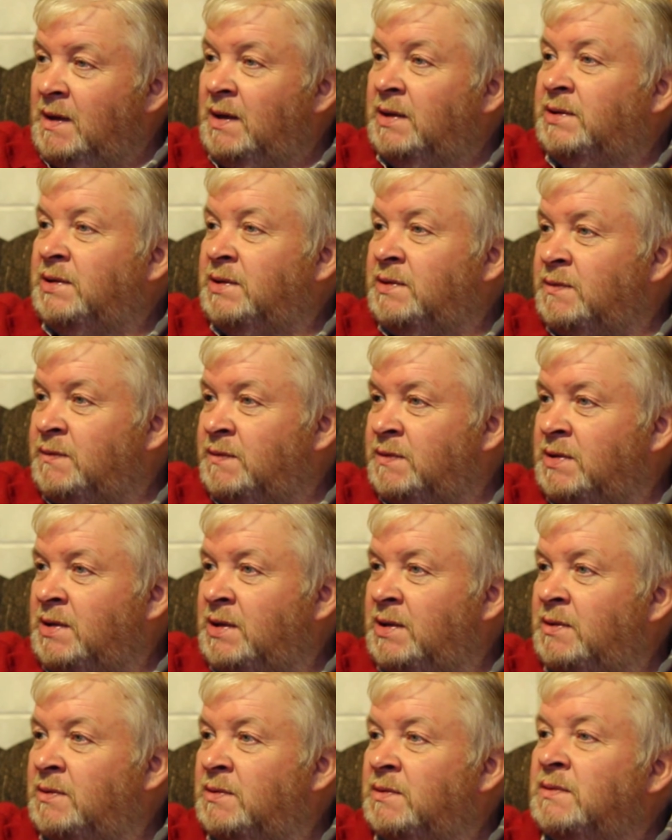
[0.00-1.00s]
I didn't
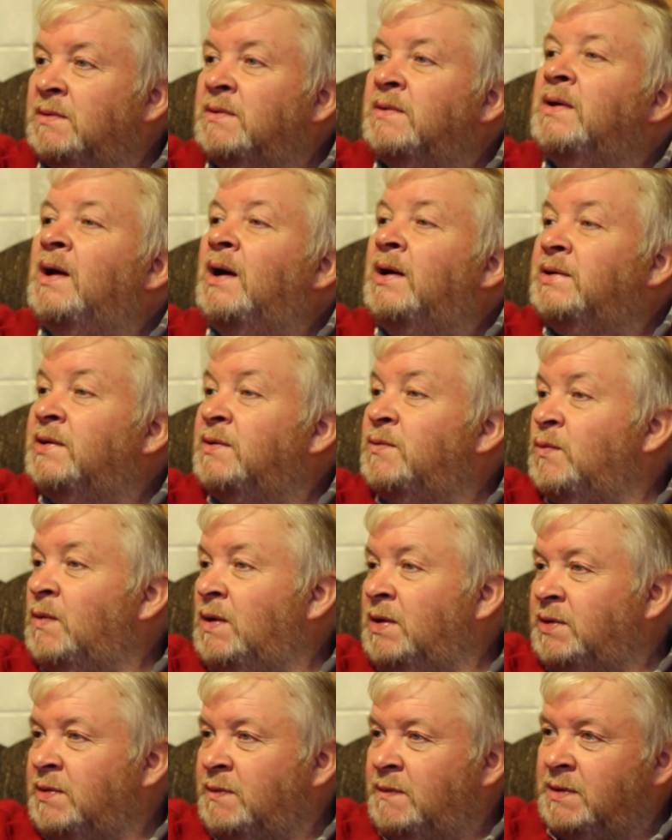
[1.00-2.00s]
retire. I didn't
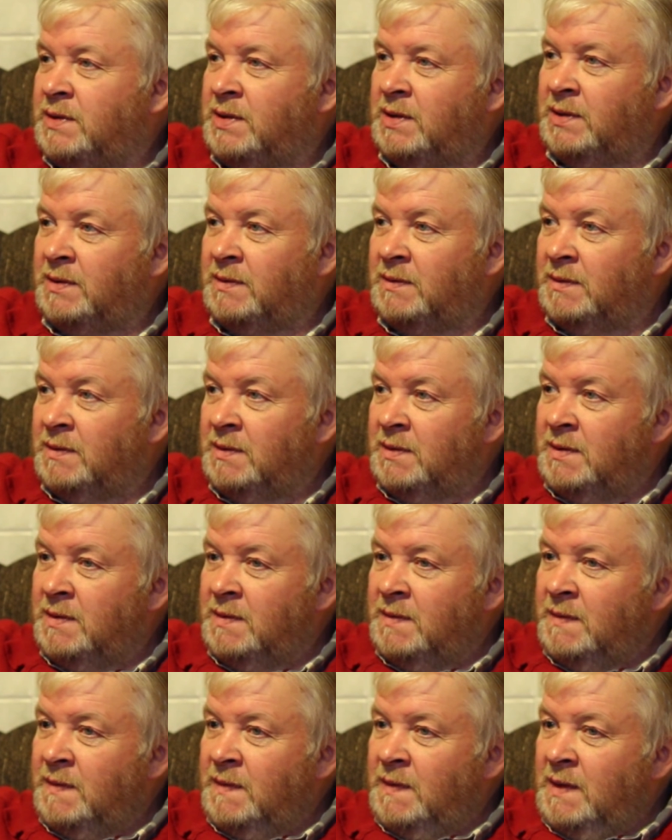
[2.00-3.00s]
want to retire.
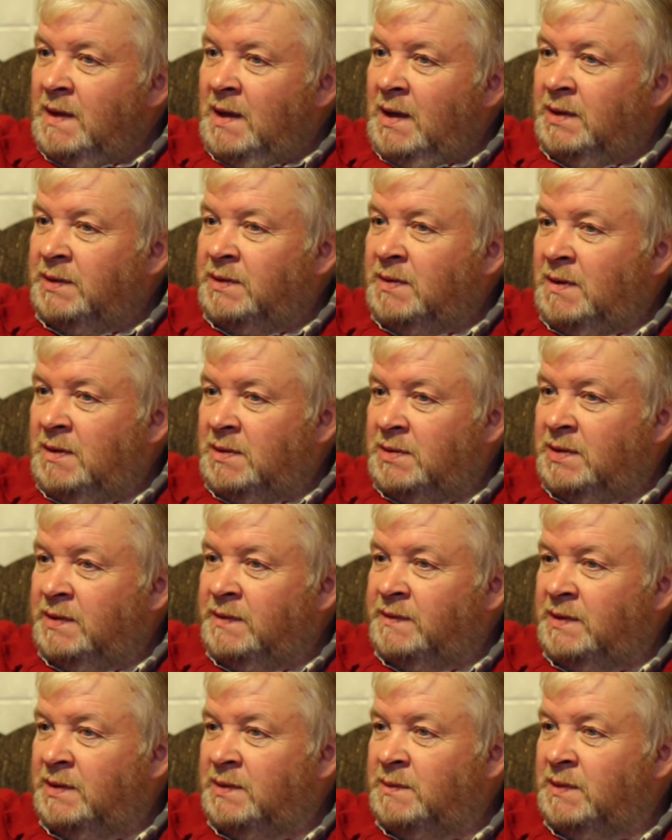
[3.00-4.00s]
I
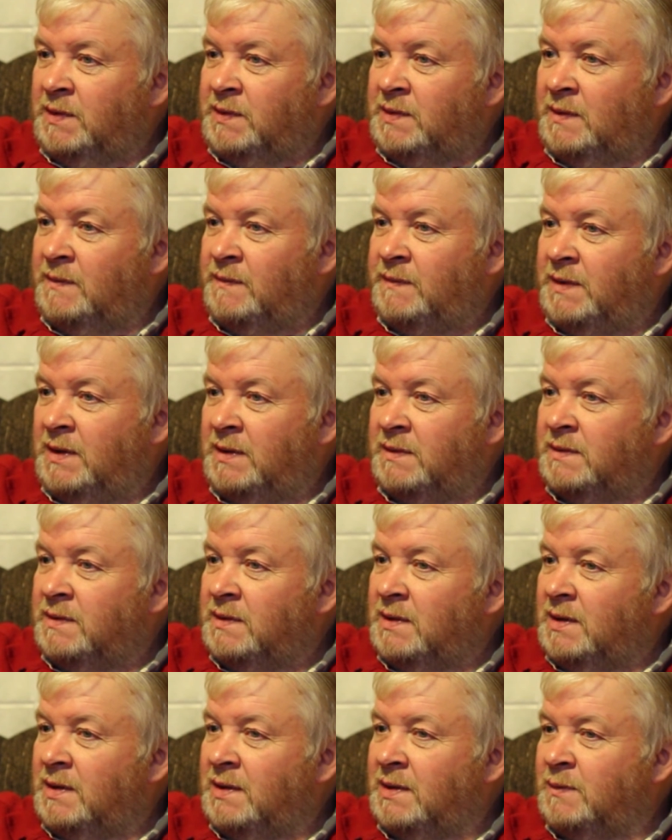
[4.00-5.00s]
said to myself that
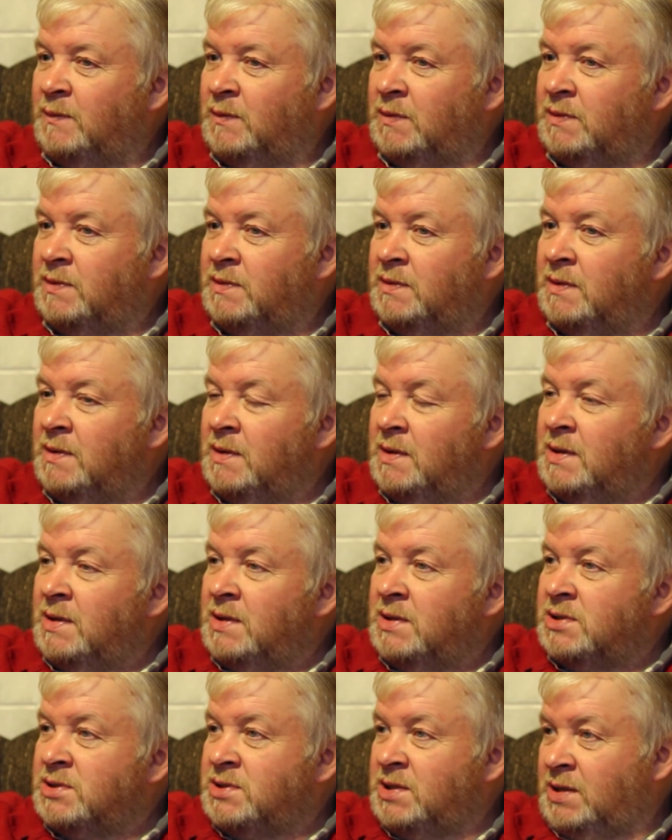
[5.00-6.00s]
I would
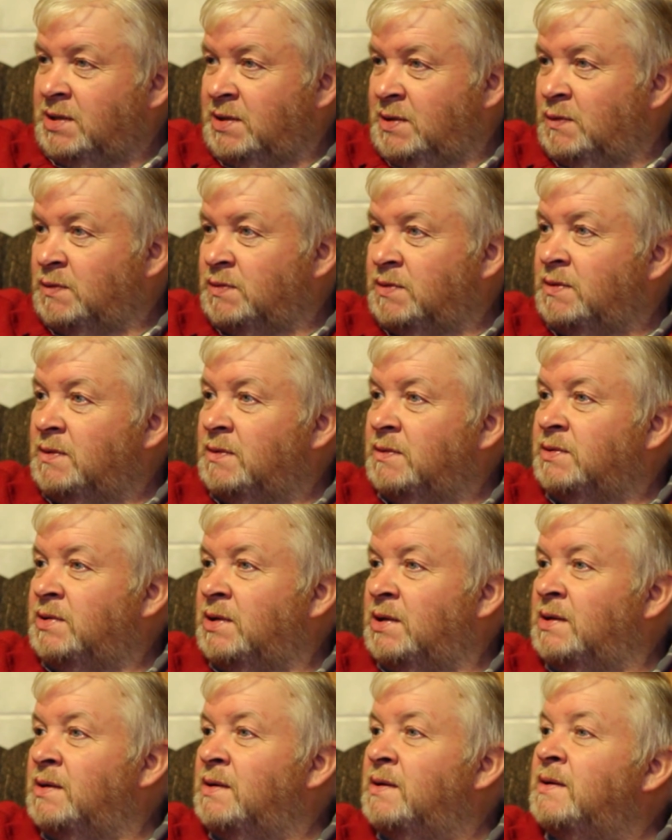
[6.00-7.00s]
stick it out
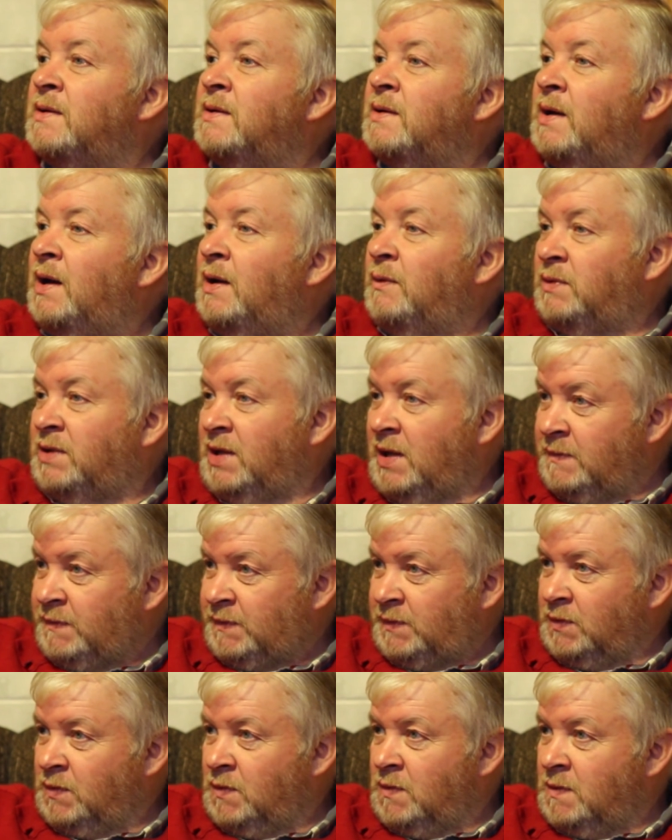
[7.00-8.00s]
until I would
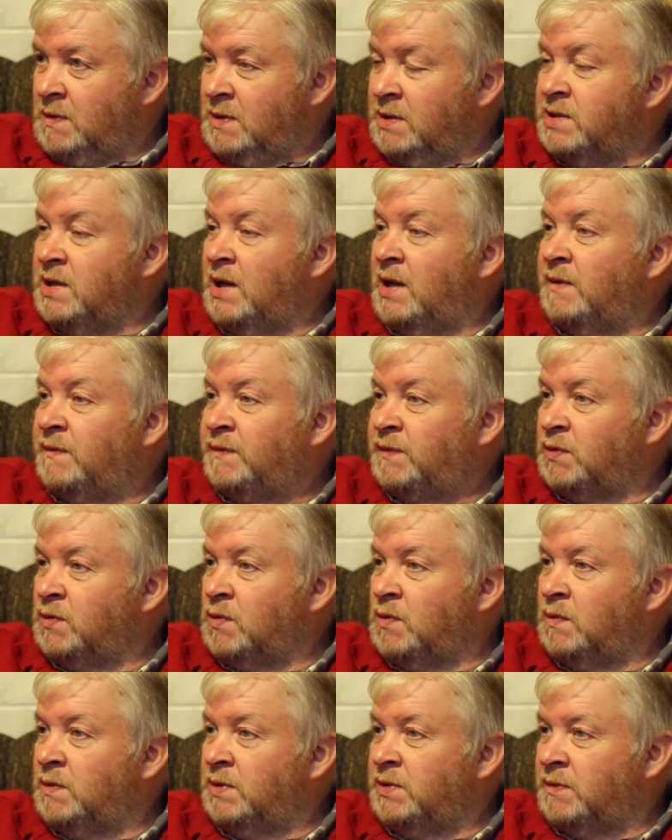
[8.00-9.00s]
have to go, and you have to
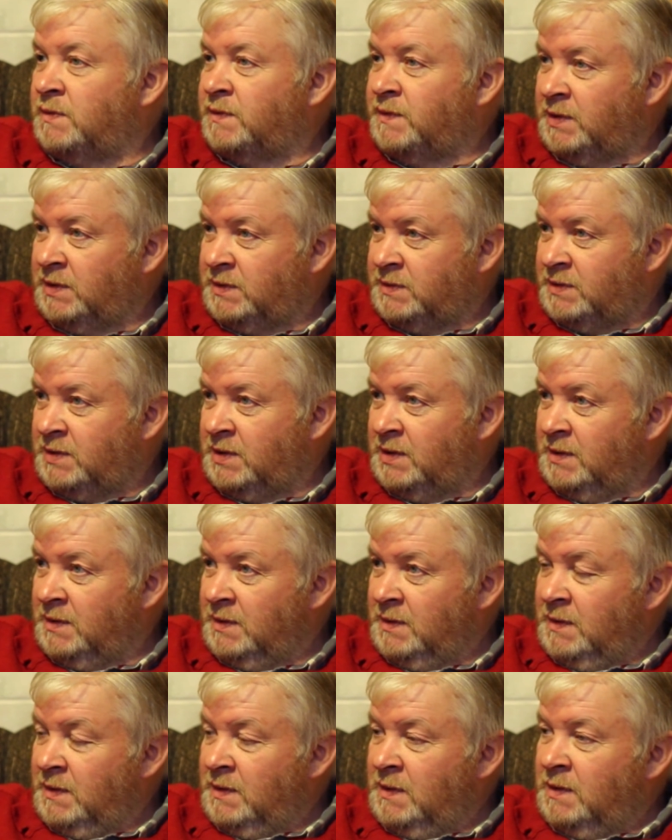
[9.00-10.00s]
go when you're 60.
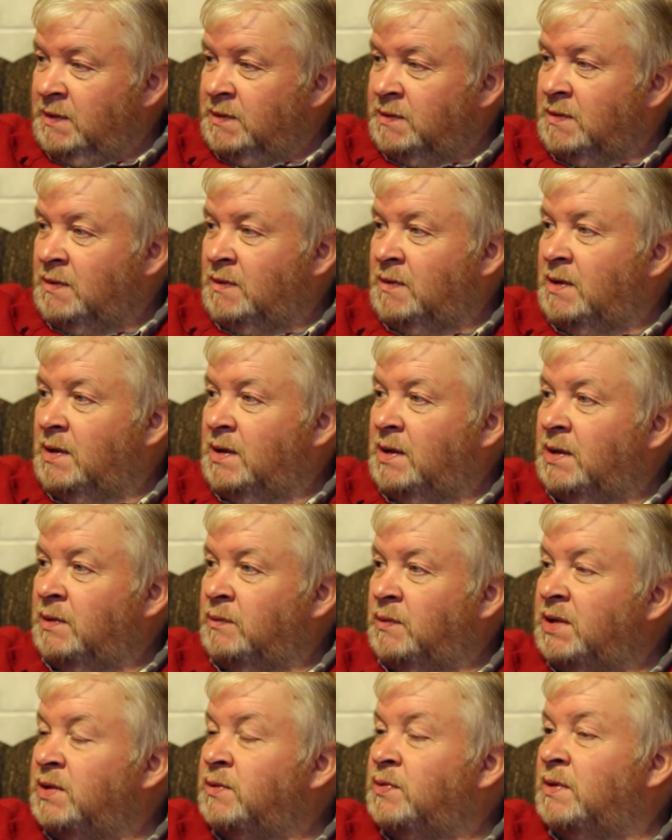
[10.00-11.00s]
So I
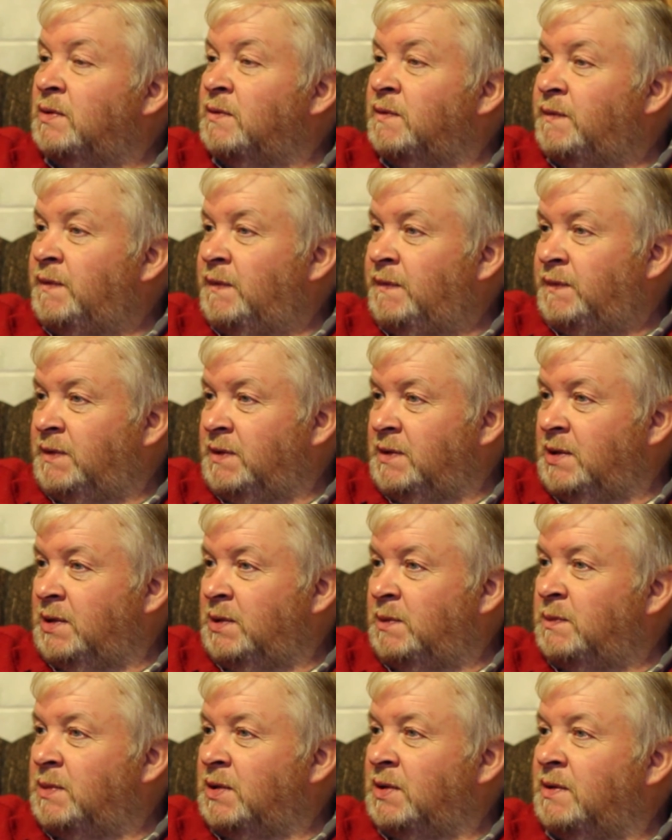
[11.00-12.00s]
went when I was
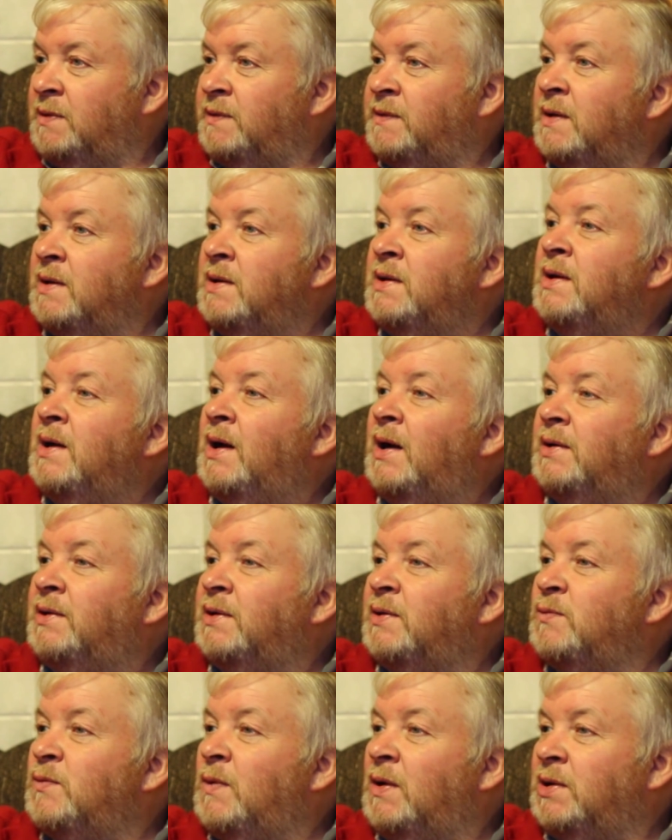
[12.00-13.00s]
59 because I
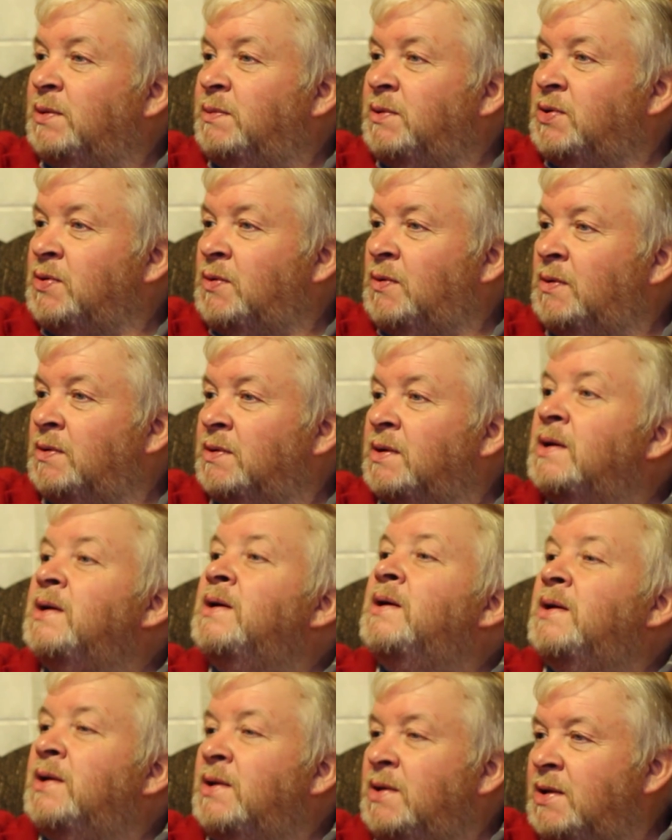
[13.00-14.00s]
didn't want to be told,
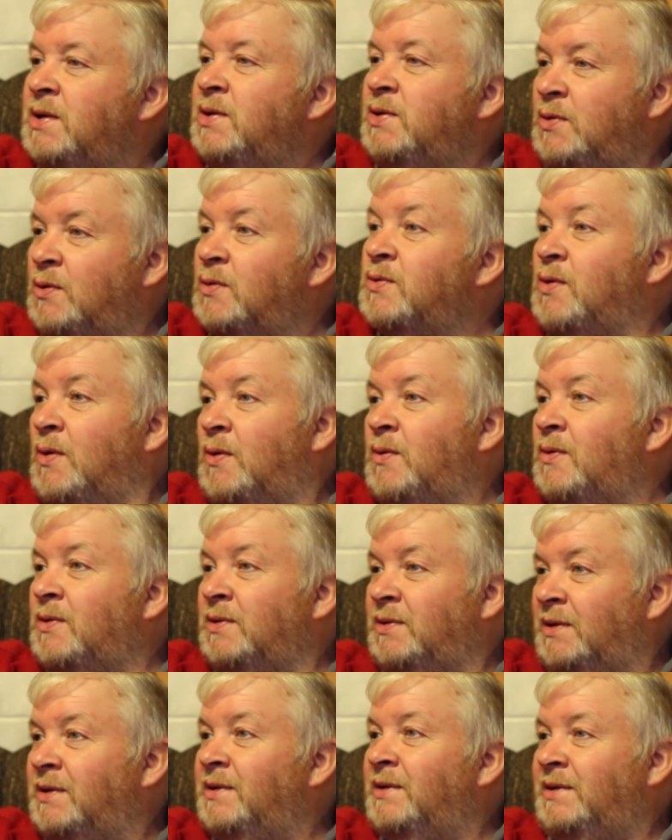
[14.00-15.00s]
"You're
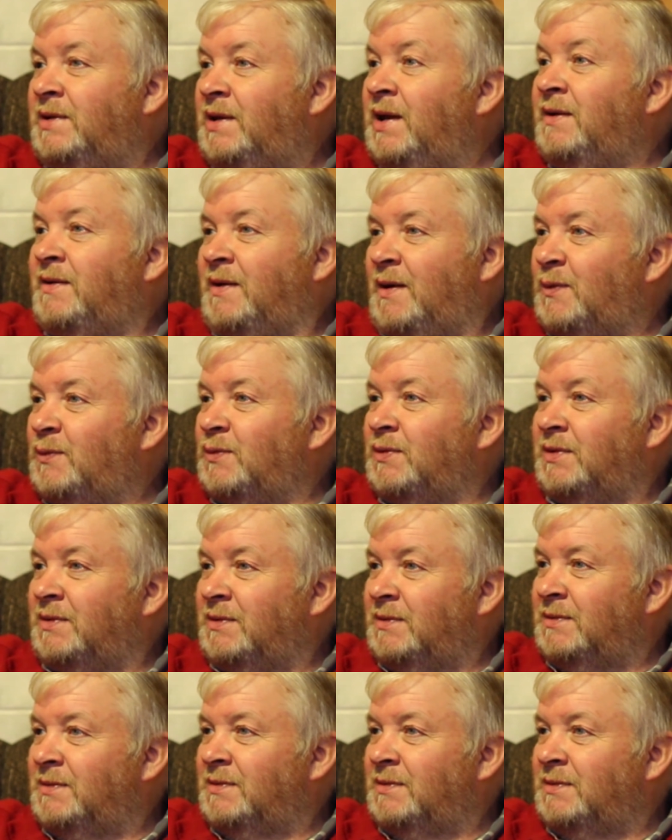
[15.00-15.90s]
going, get out."